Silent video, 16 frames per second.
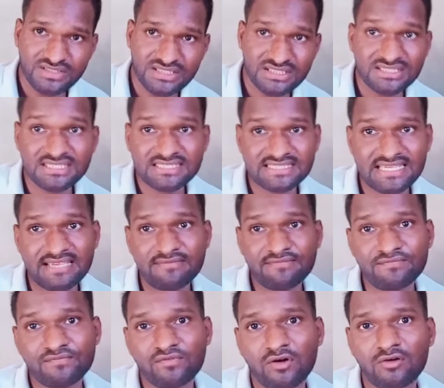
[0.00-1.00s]
is the
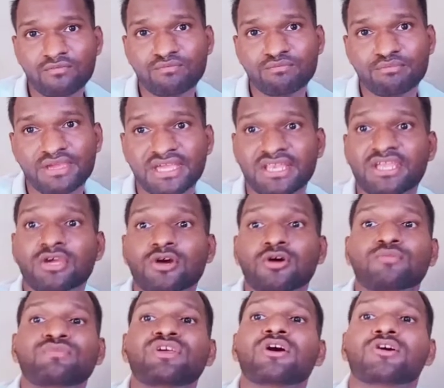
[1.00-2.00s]
same for many
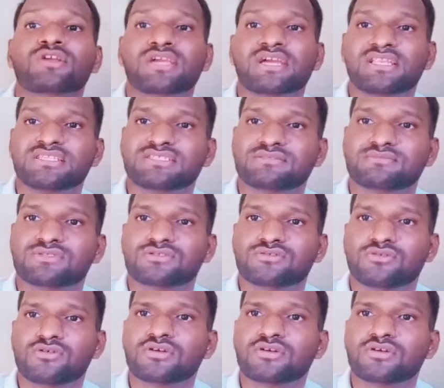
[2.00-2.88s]
of the organisms.